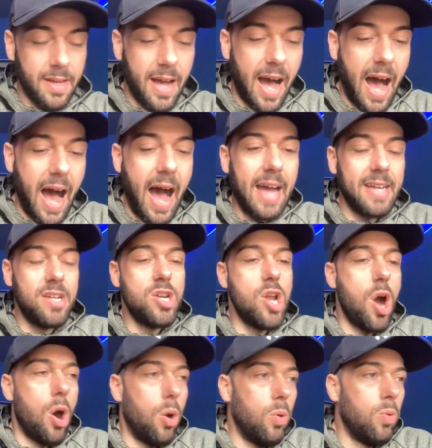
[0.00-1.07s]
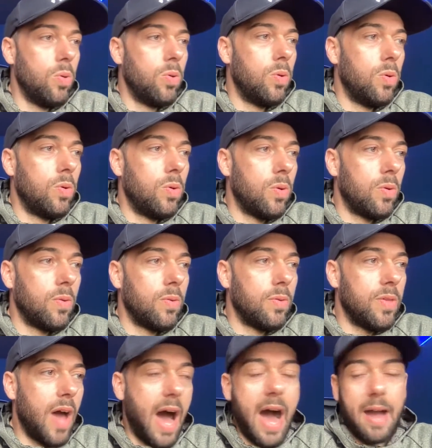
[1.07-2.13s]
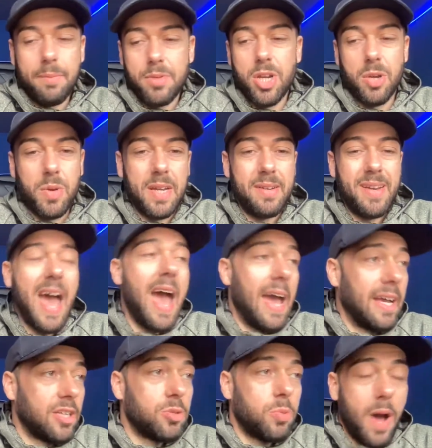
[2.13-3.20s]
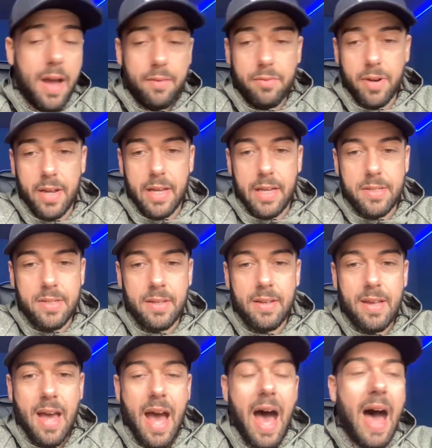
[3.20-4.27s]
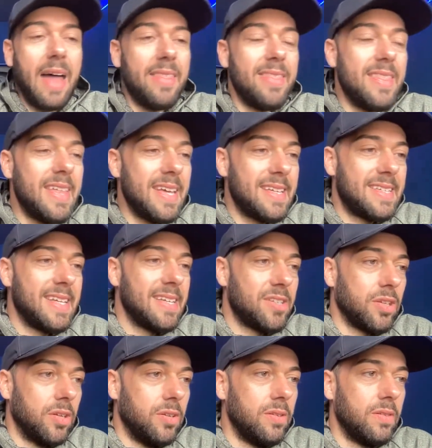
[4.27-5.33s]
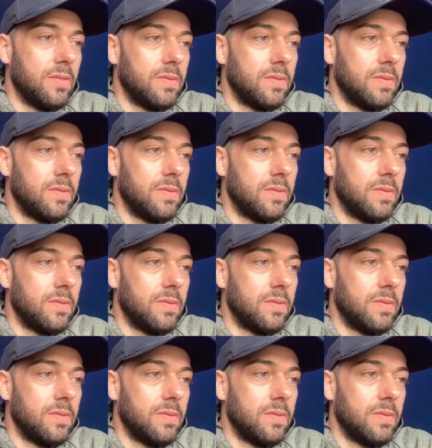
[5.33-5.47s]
I know that I'm doing X, whatever it is, and this isn't